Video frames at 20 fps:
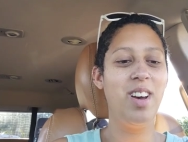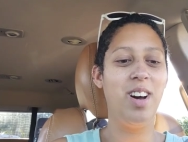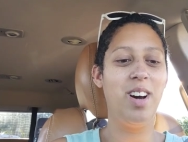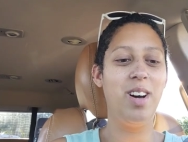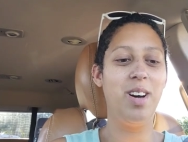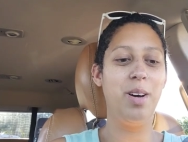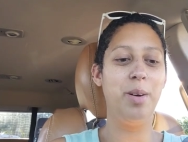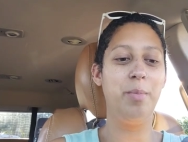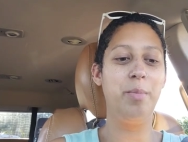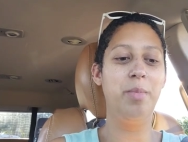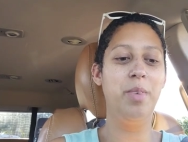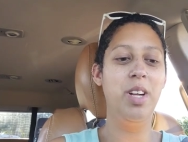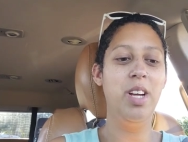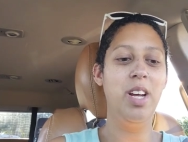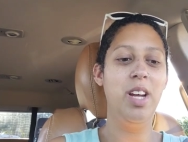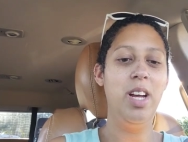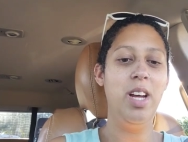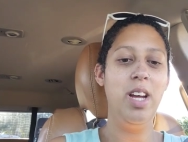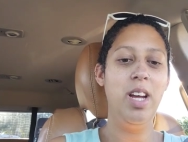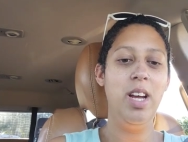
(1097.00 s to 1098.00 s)
Um,
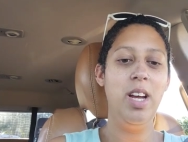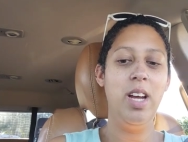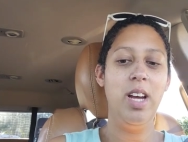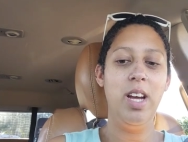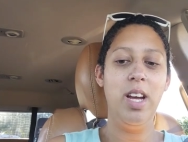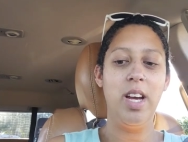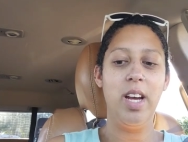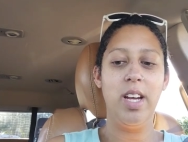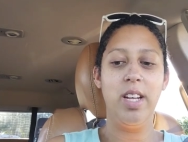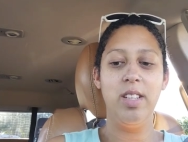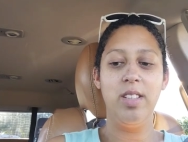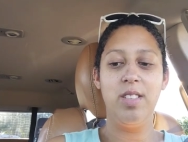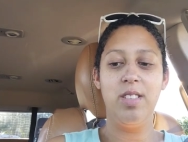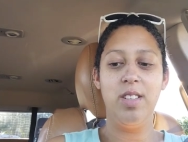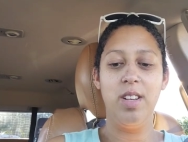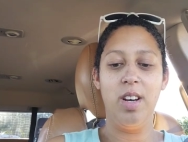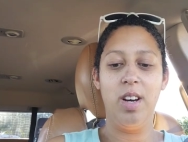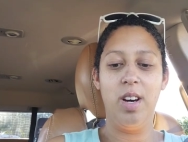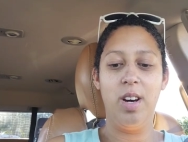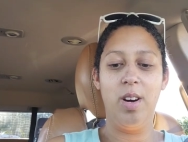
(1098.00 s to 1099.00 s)
And
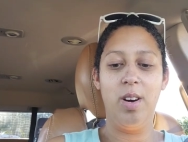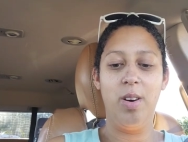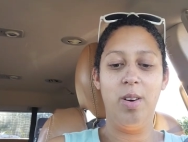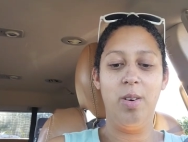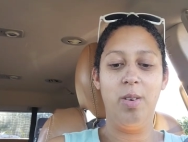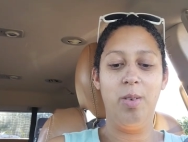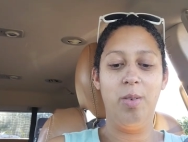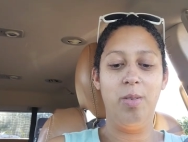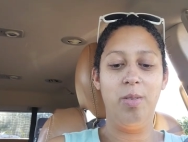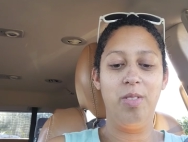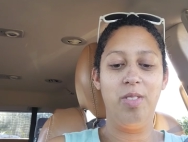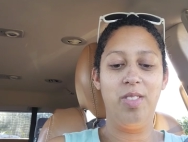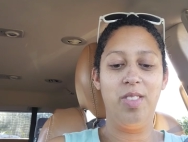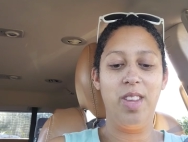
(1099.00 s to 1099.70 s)
so